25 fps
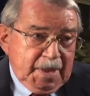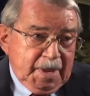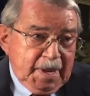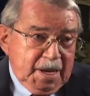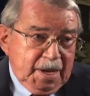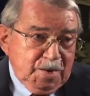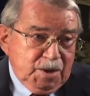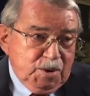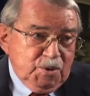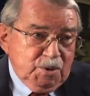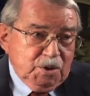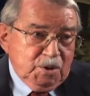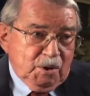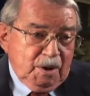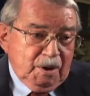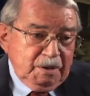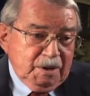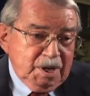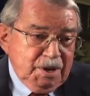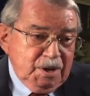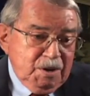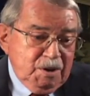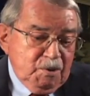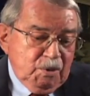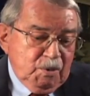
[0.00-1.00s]
And you saw,
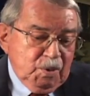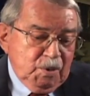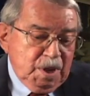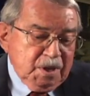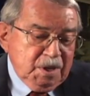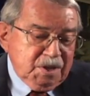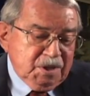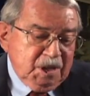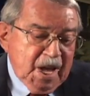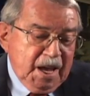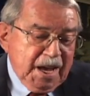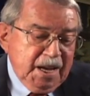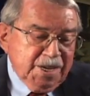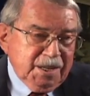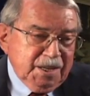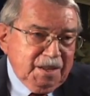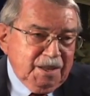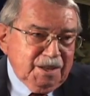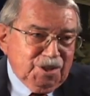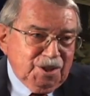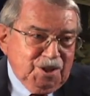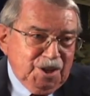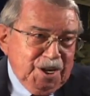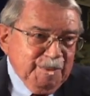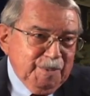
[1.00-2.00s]
you know the size of
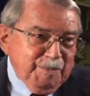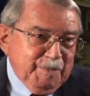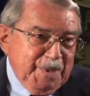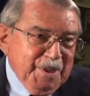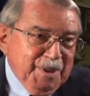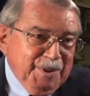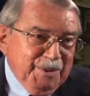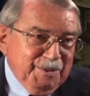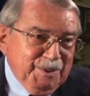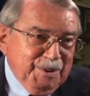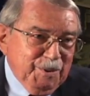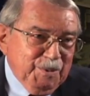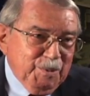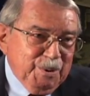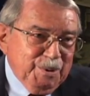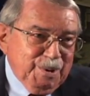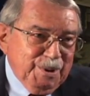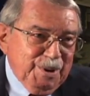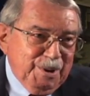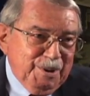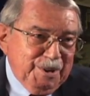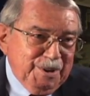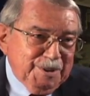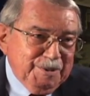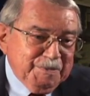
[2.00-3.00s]
the ship that we're
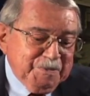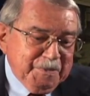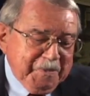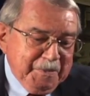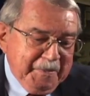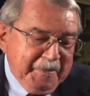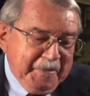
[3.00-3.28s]
on. Do